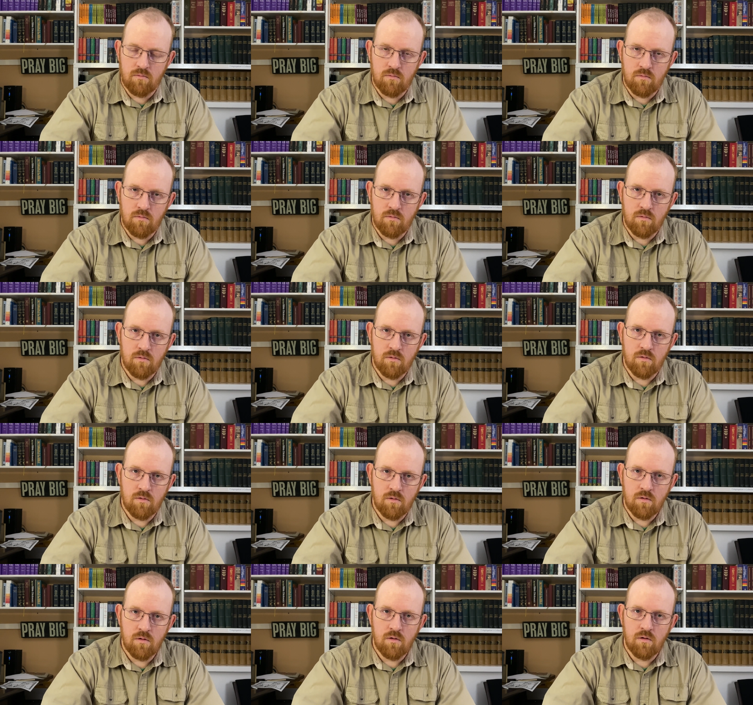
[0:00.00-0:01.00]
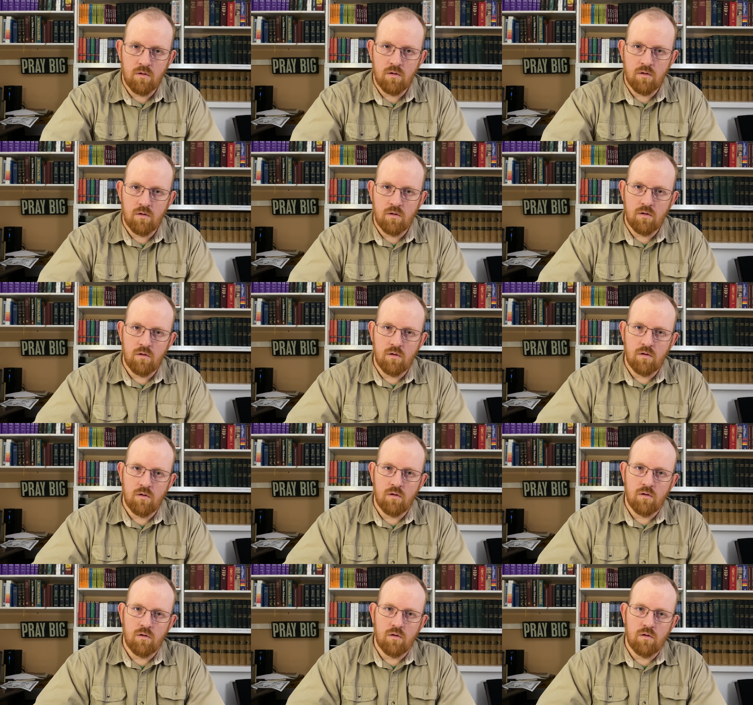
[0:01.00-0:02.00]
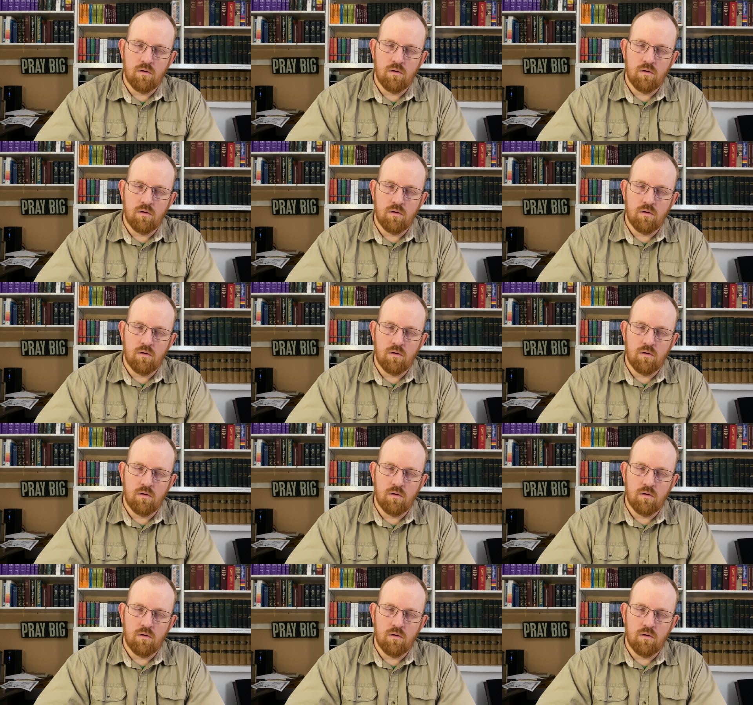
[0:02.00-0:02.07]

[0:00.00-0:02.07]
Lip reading: (silence)